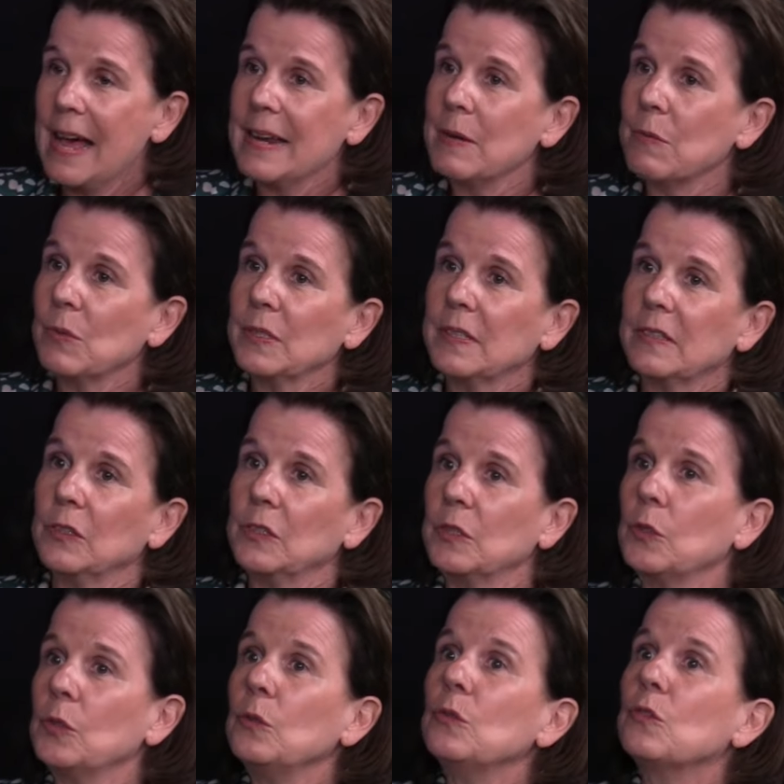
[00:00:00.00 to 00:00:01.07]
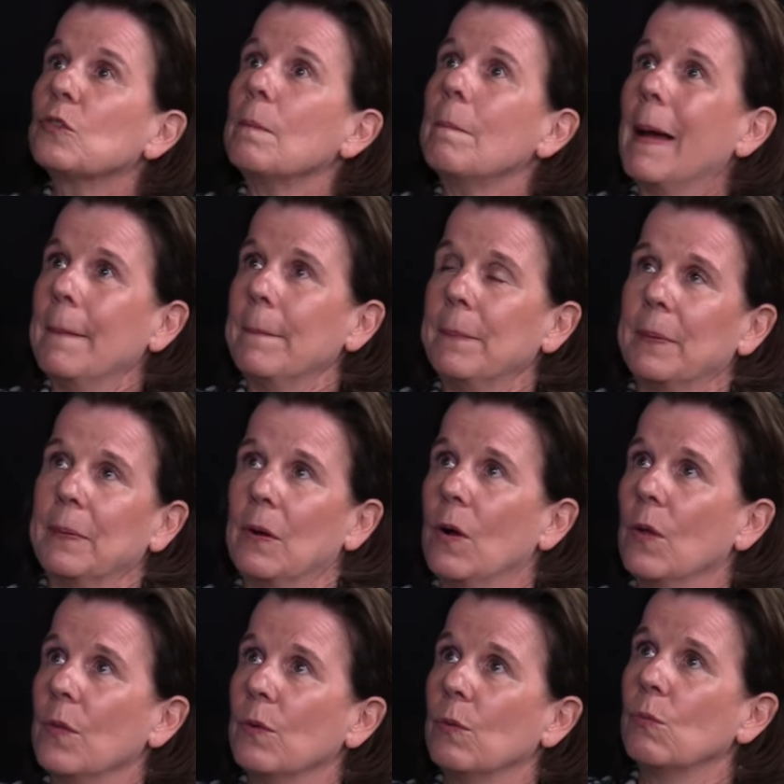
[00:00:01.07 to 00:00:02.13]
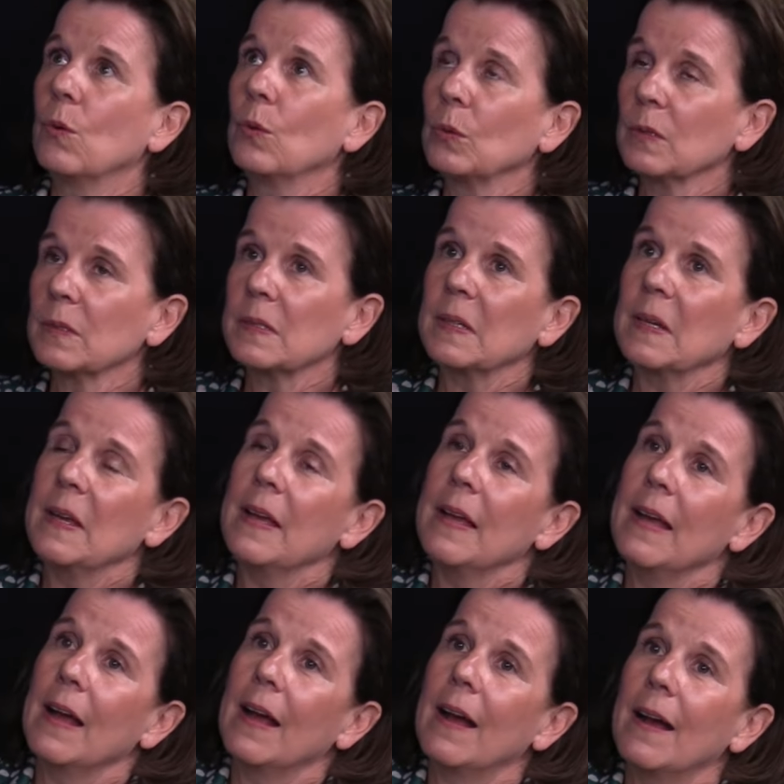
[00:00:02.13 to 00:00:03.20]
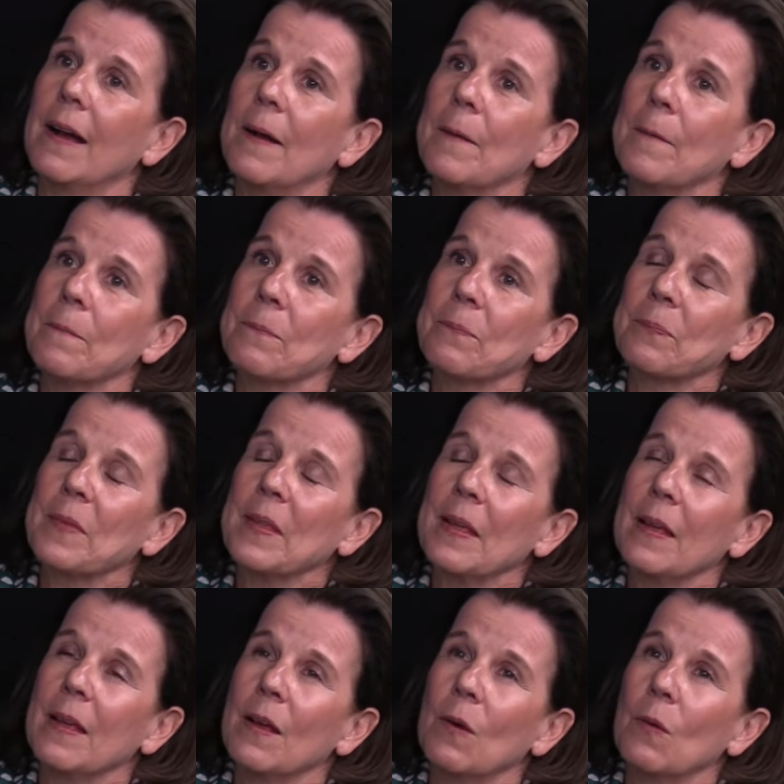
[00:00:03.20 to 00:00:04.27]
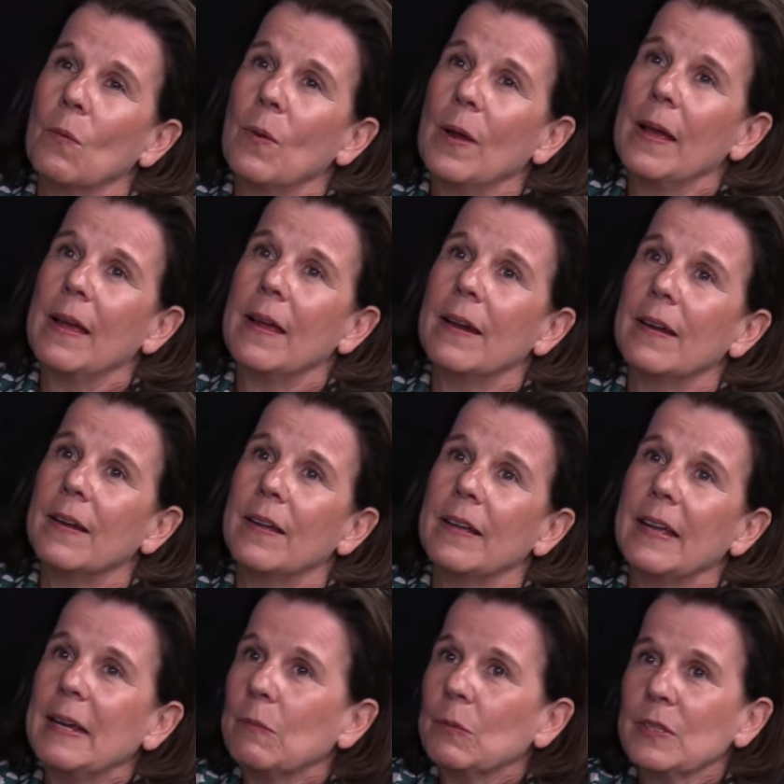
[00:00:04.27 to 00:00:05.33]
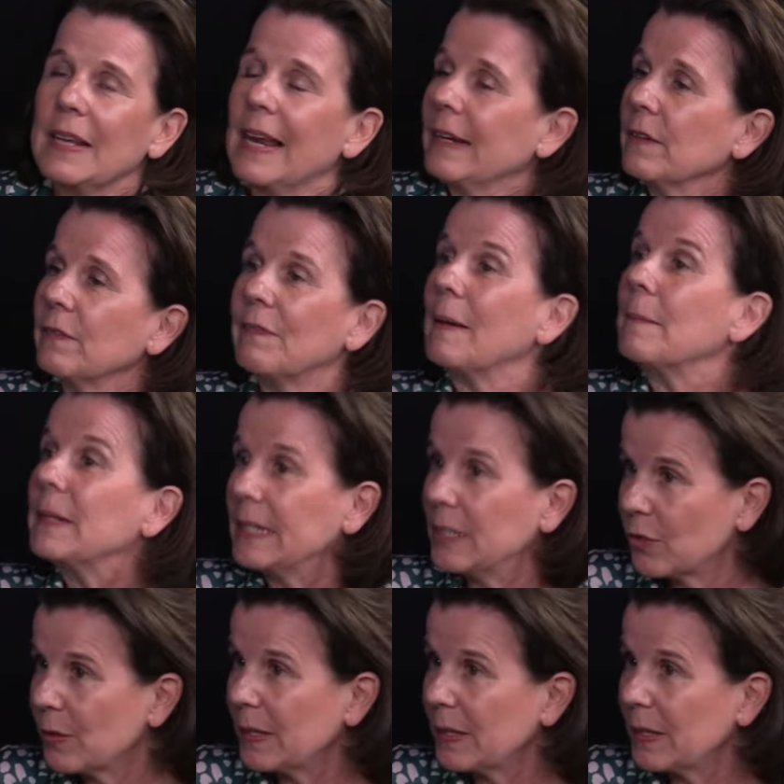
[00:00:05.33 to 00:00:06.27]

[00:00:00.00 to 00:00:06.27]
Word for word: and it was this huge map on the walls, um, where it was like a family